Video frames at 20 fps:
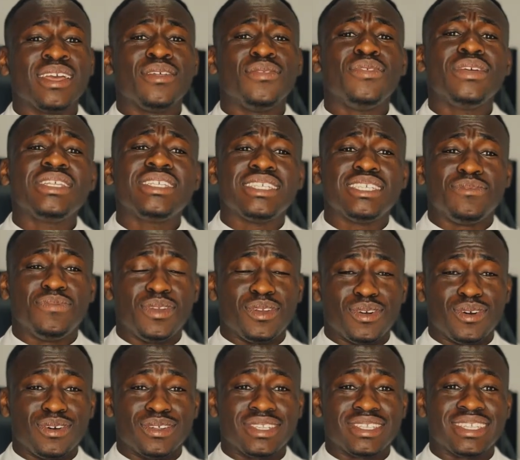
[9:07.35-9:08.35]
This is
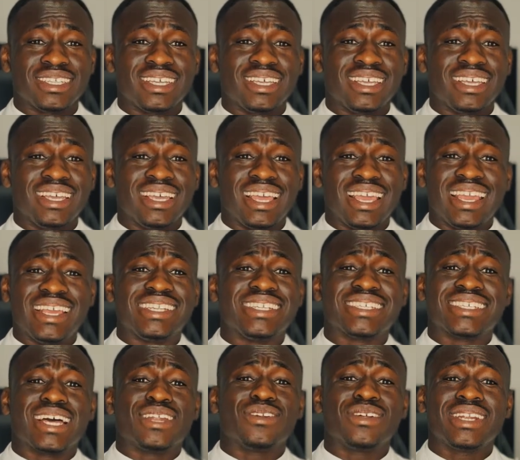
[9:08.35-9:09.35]
because it is
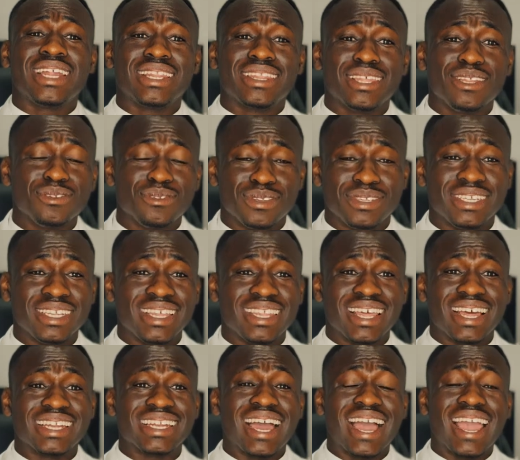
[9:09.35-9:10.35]
another thing to say
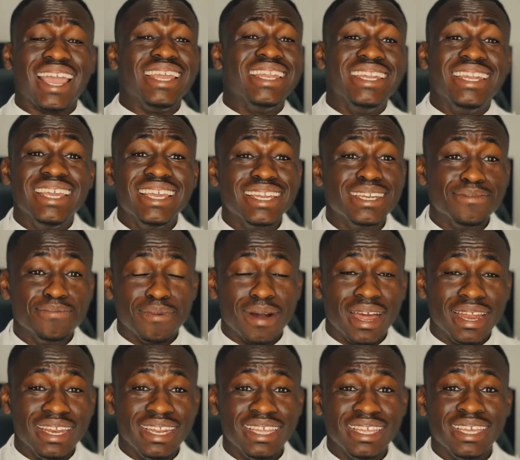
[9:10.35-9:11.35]
that I need
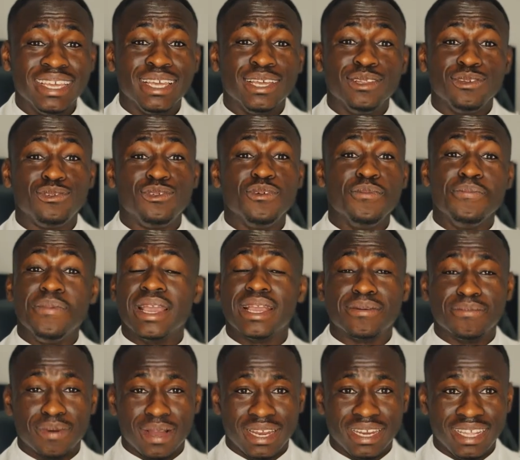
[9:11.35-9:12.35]
money to make
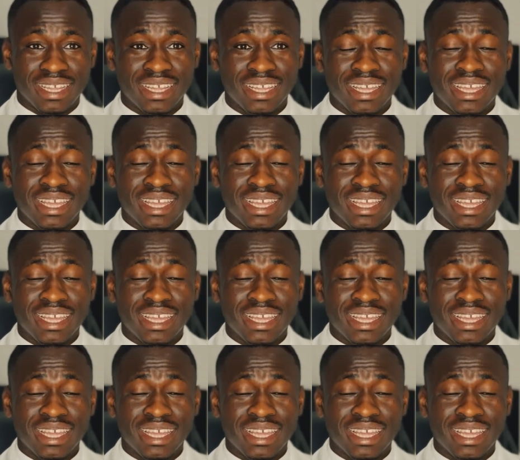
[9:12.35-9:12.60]
money.